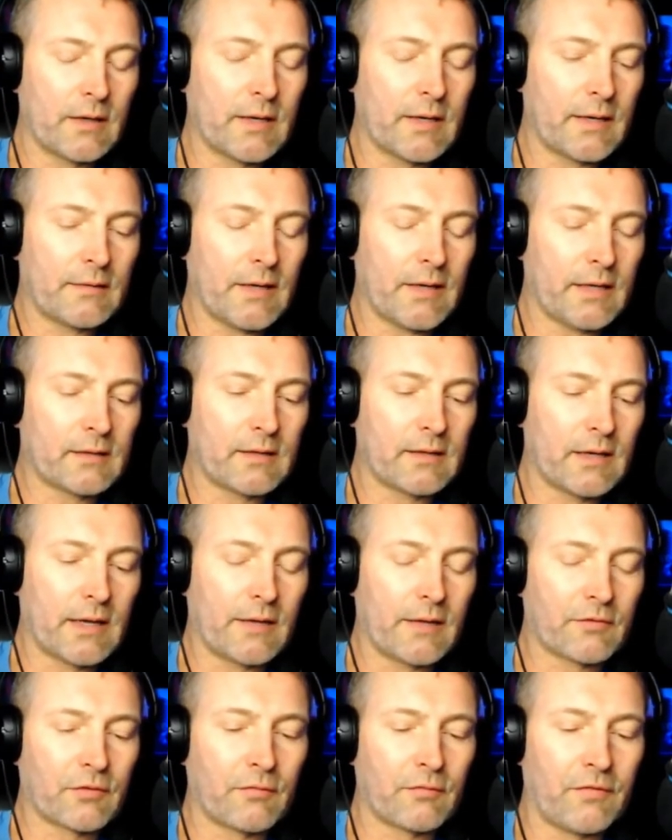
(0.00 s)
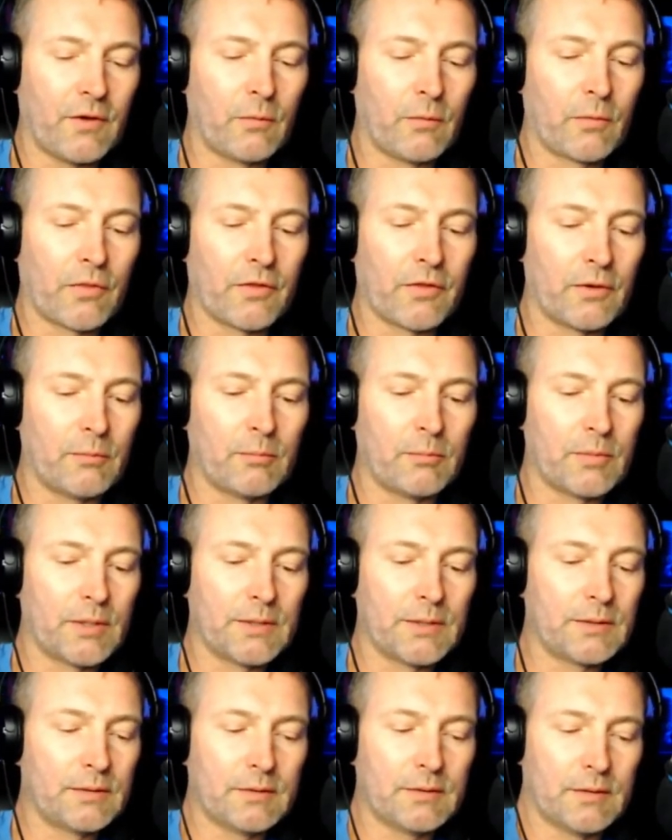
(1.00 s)
And I did have some fun with them,
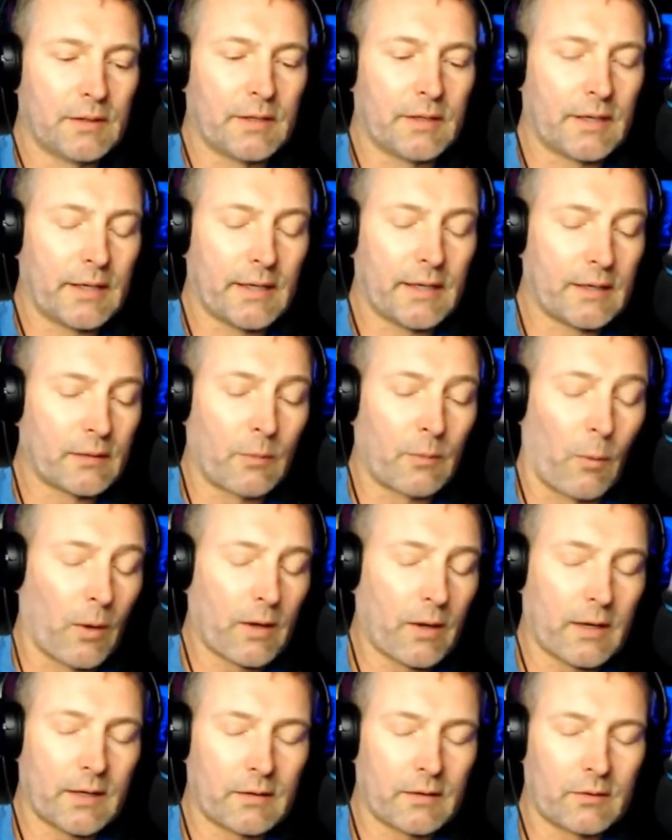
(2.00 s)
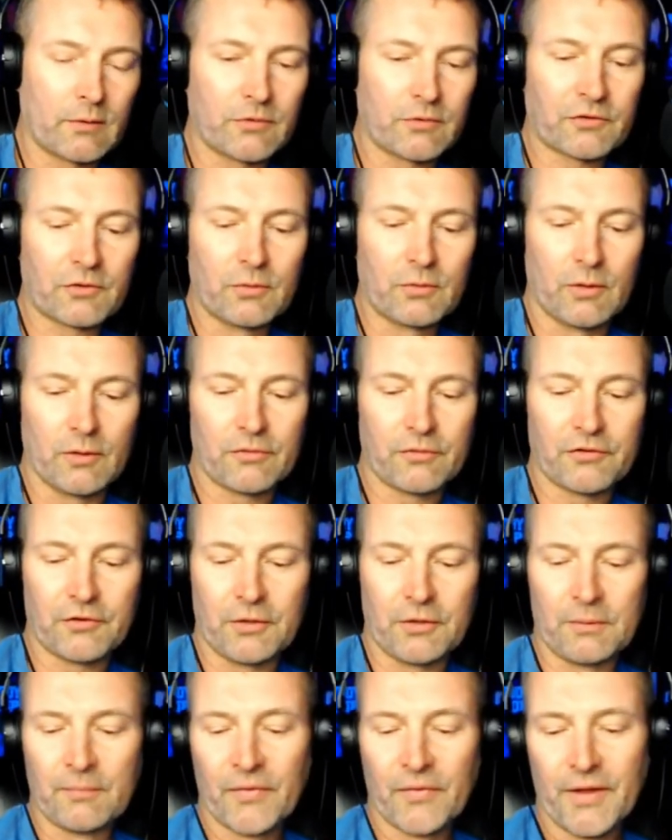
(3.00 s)
but I had to work. I had to go to school.
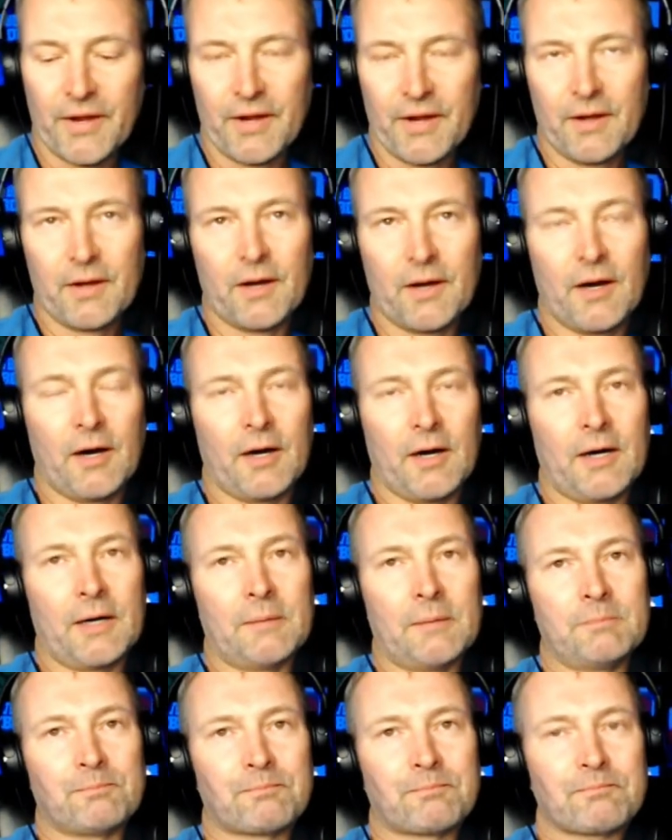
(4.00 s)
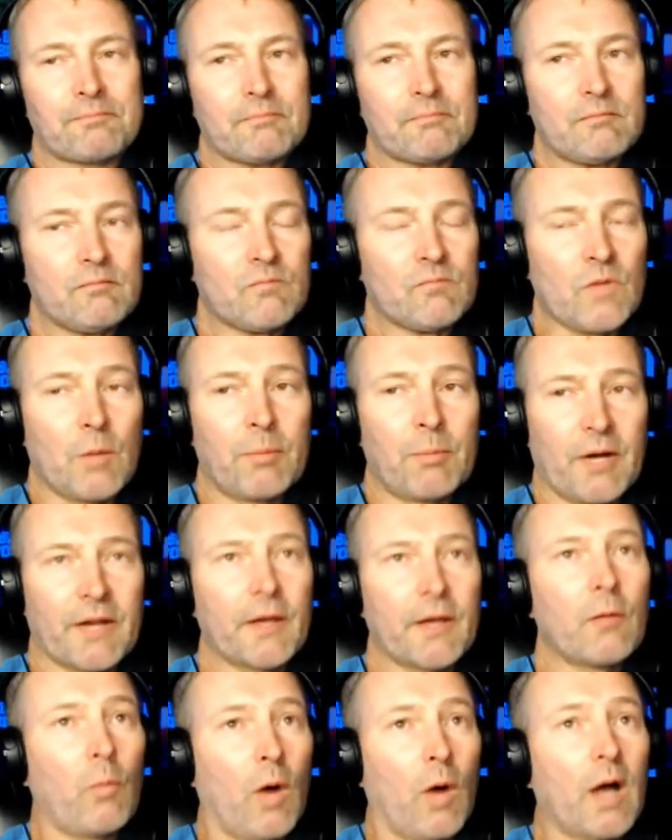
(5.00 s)
So,
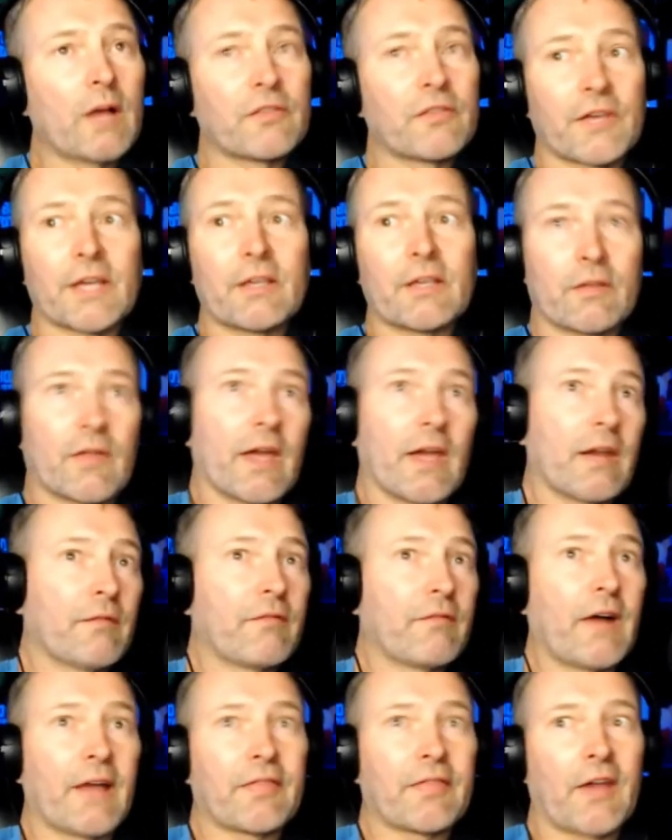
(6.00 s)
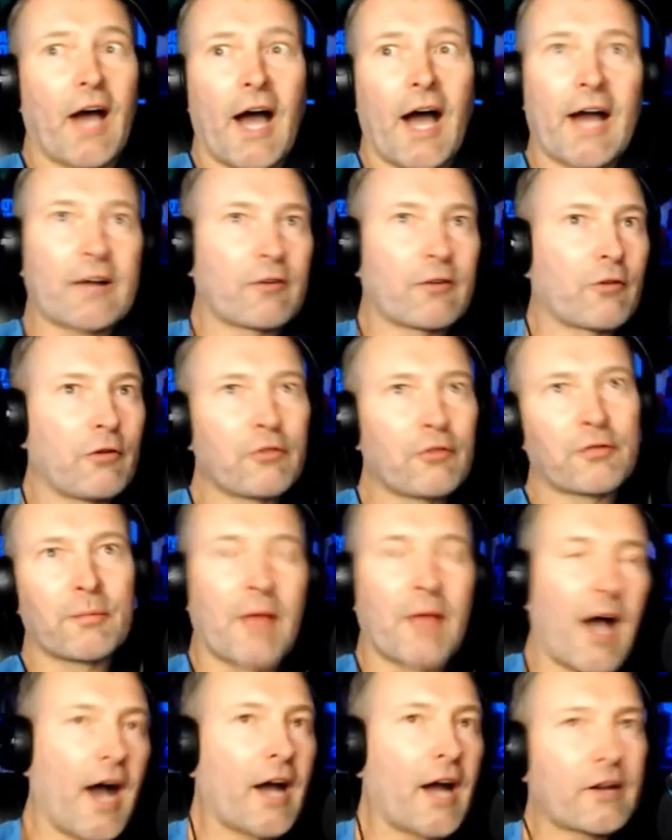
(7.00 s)
but it was like, they'd invite the hot girls
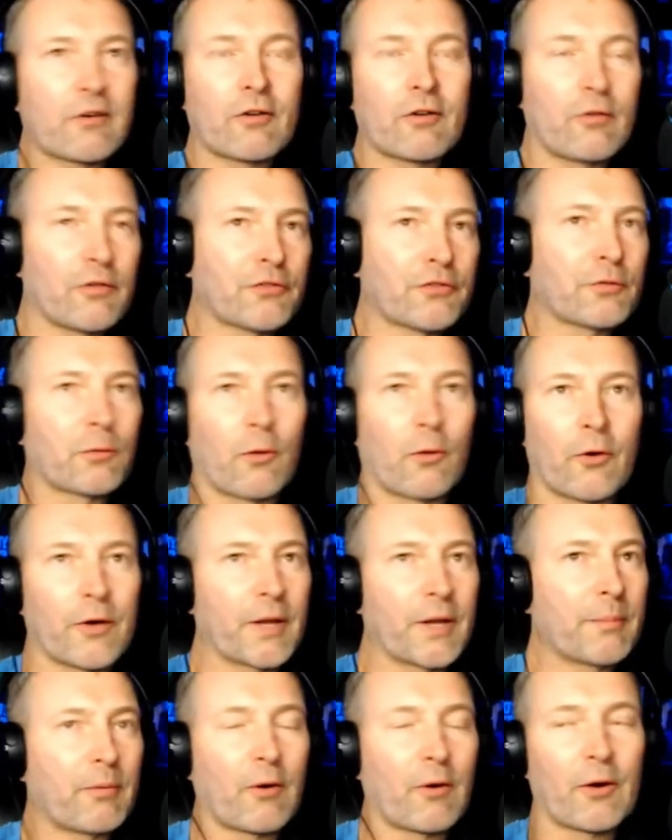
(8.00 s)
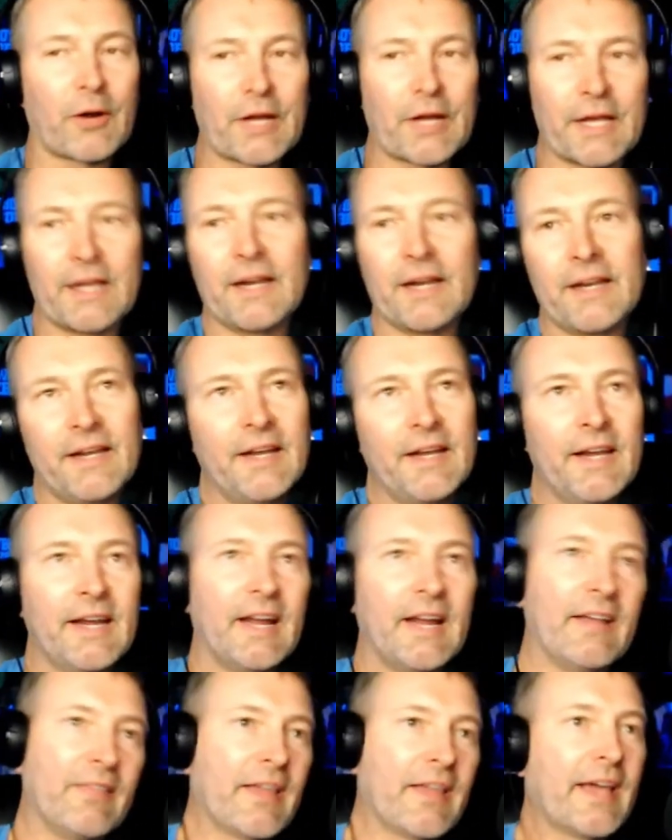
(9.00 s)
from the hot girl sorority party and
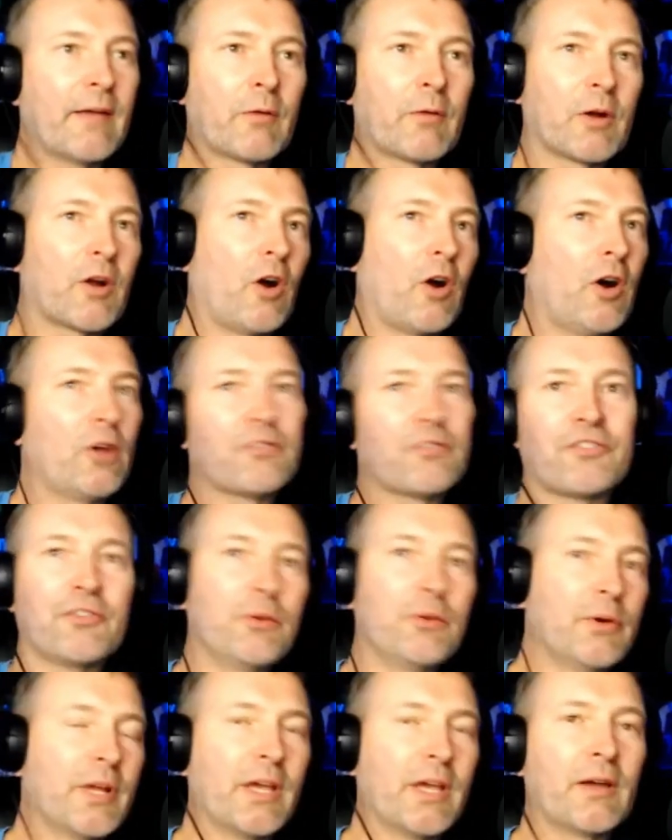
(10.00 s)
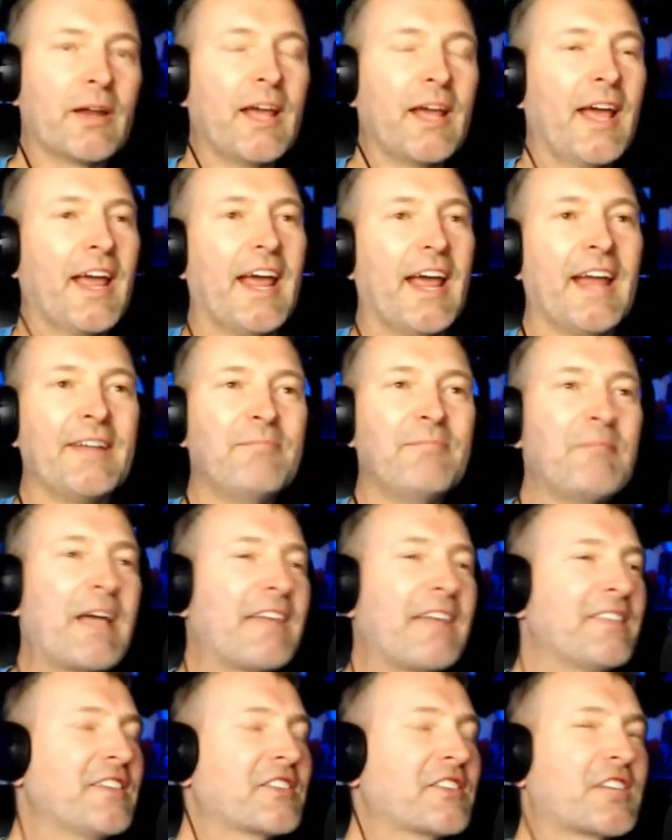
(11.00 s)
they were all snooty and
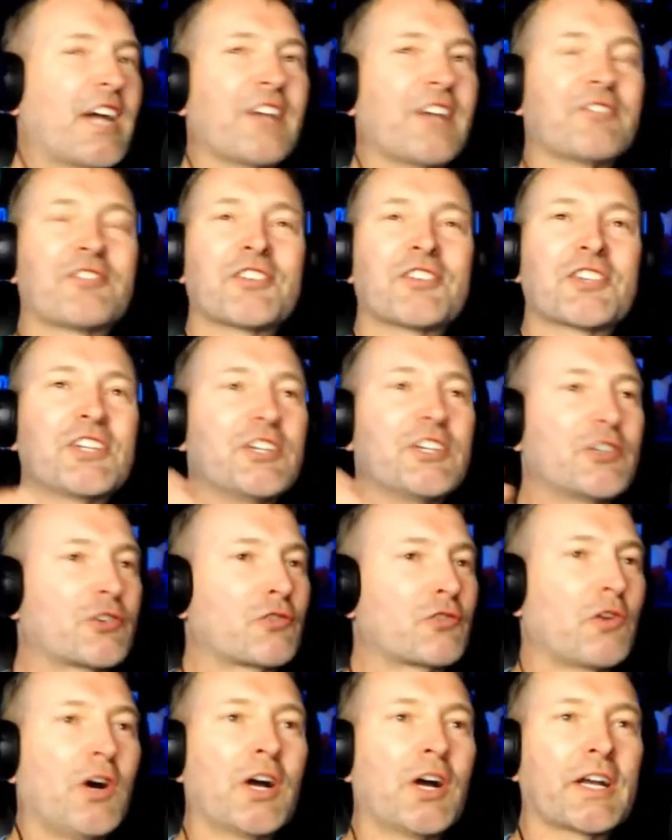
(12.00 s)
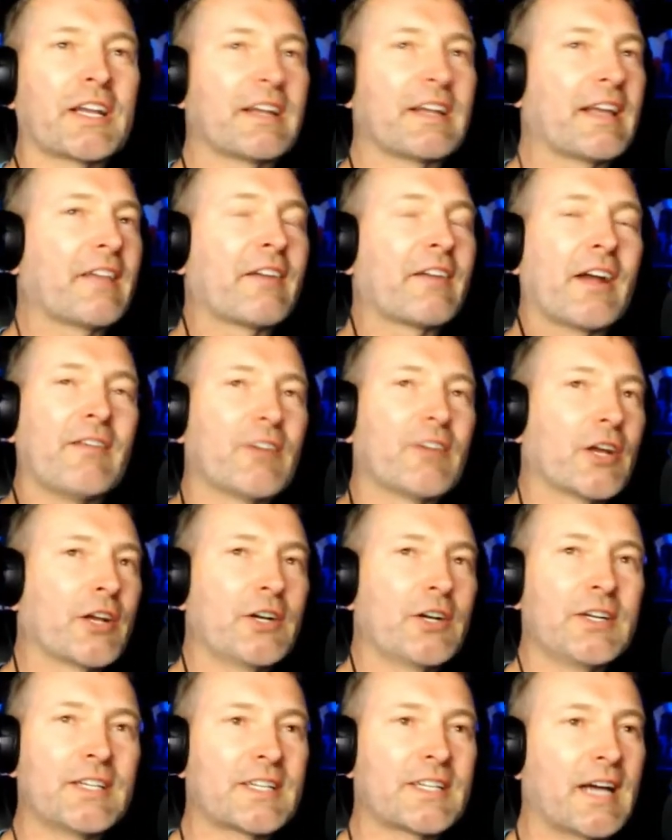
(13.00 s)
man, these guys just get drunk and they're having a
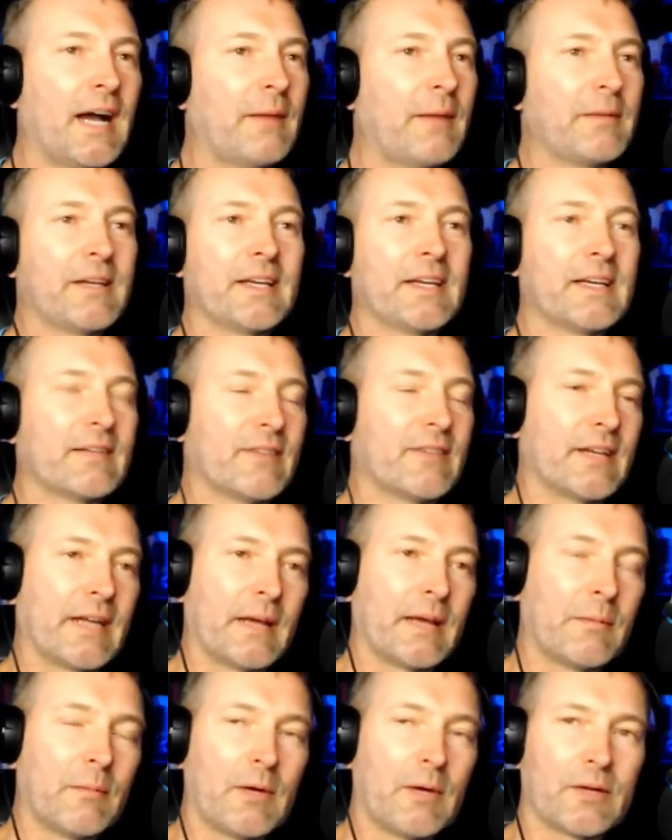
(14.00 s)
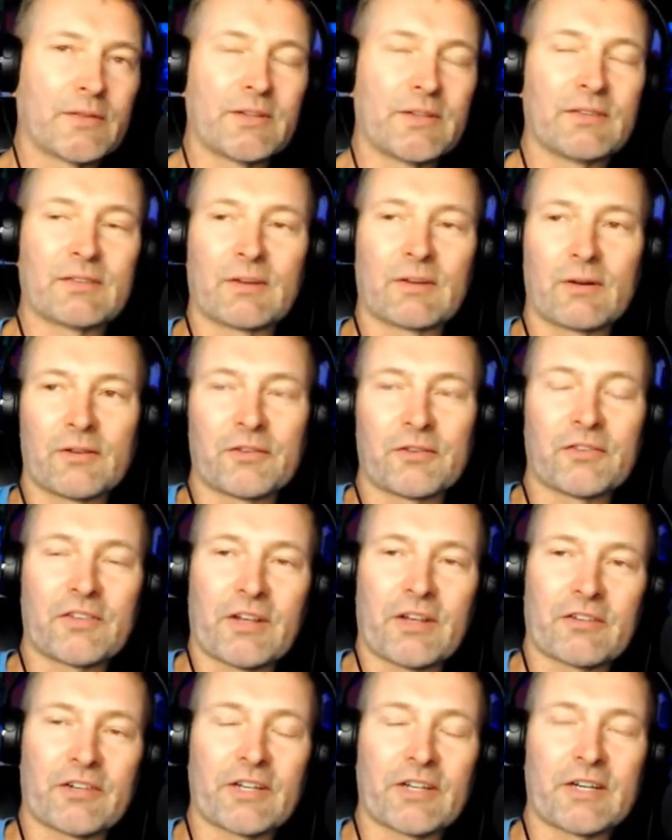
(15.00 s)
good time. They didn't give a damn about these girls. It
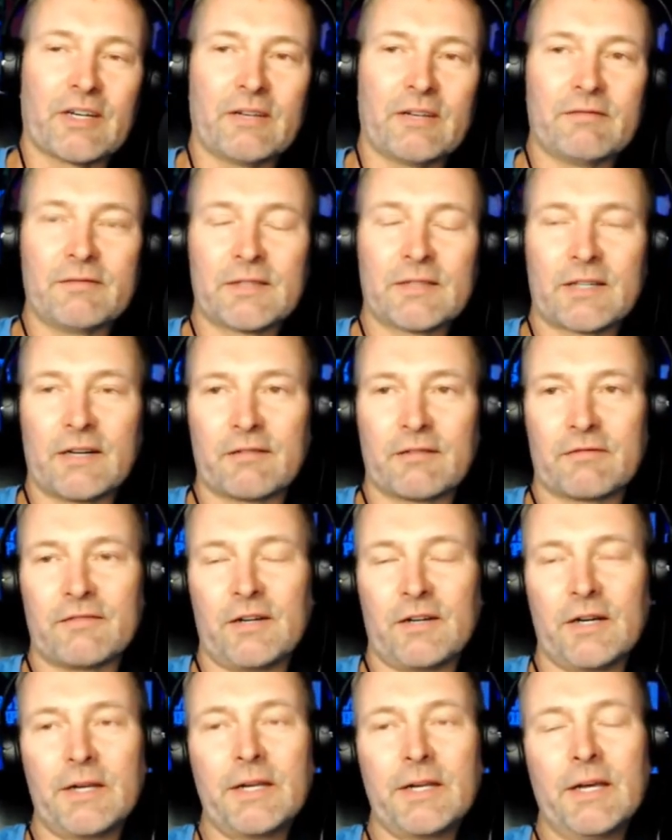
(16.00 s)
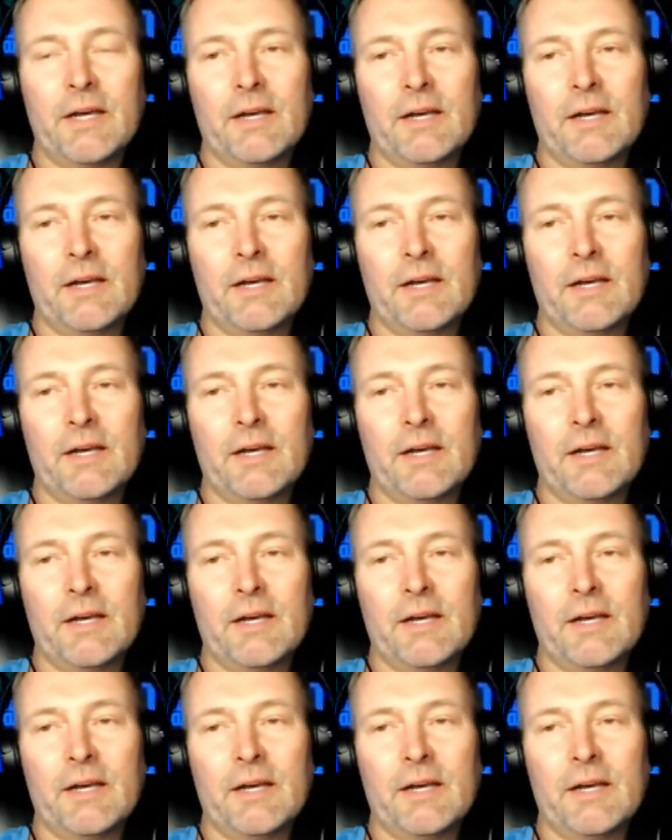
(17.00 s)
was actually kind of fun.